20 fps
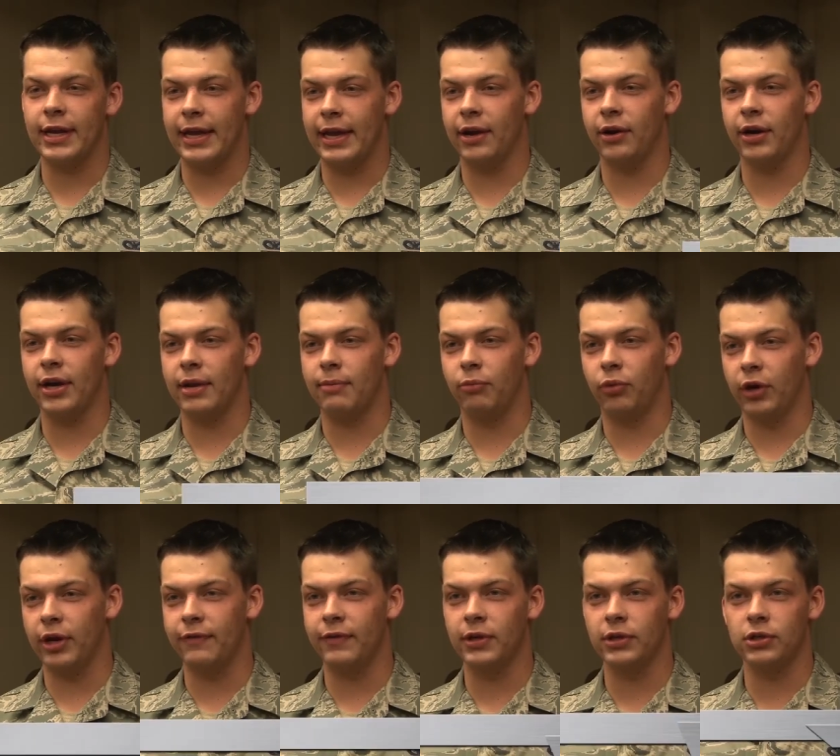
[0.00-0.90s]
to hear it in
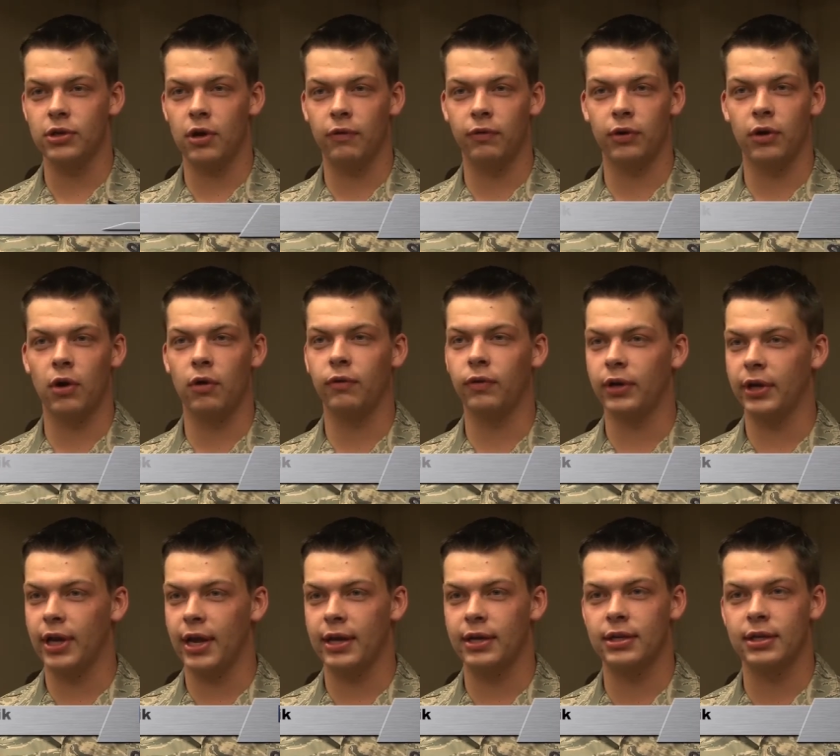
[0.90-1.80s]
briefings over and over
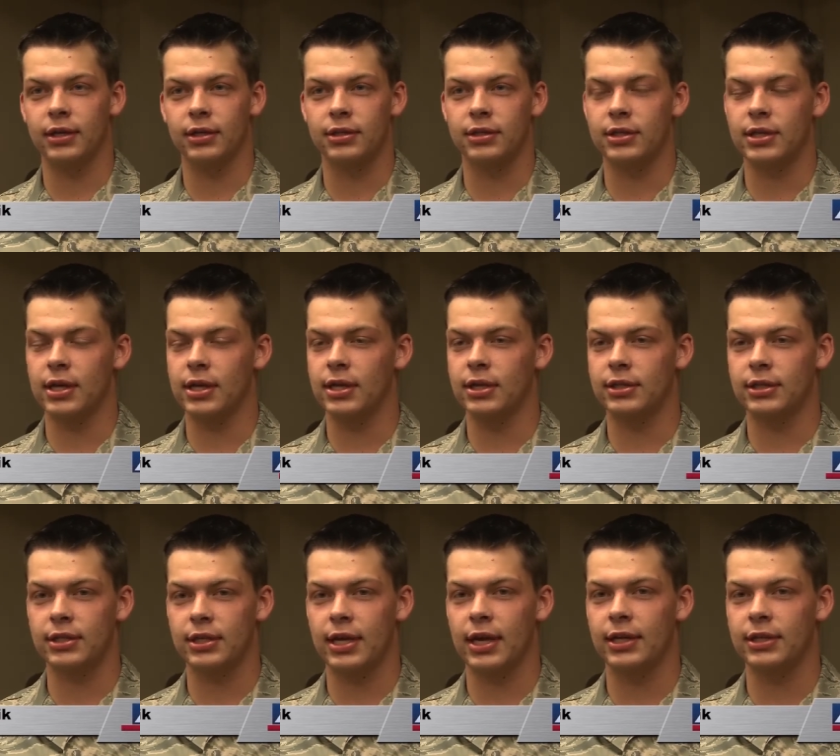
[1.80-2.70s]
again, to see the
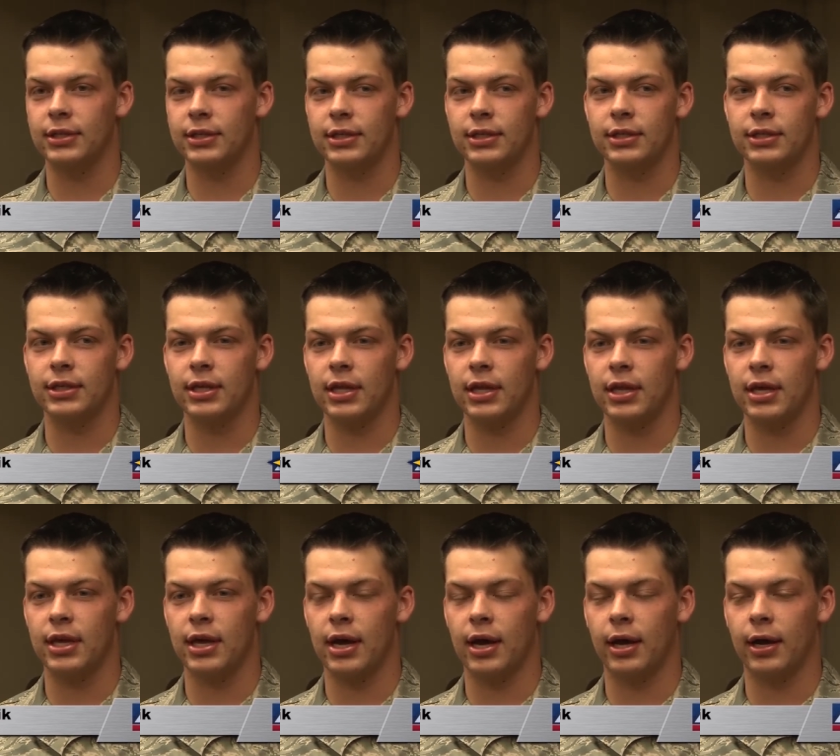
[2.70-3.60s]
skits, to see
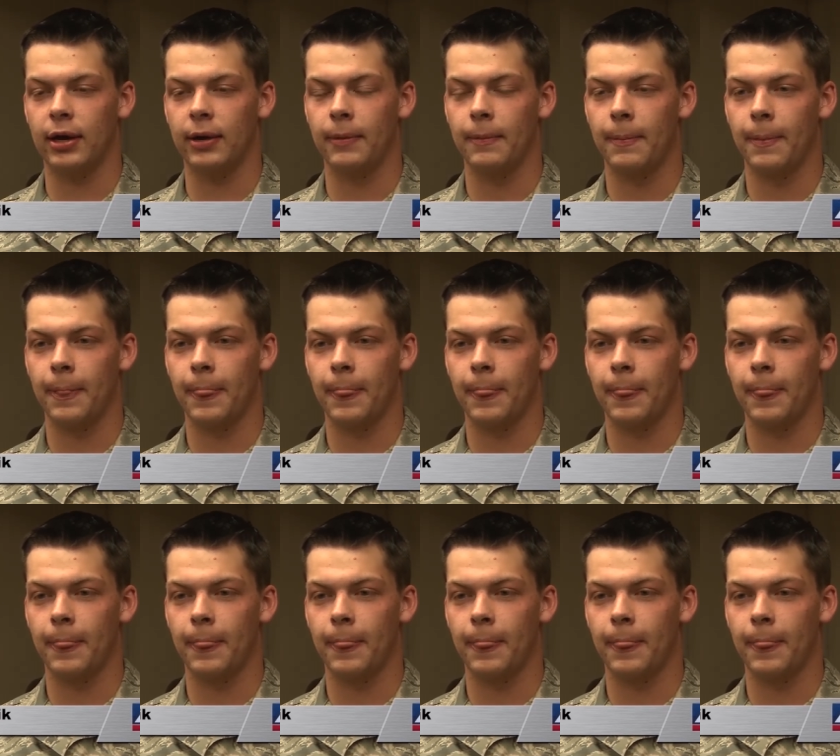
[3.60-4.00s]
the, uh,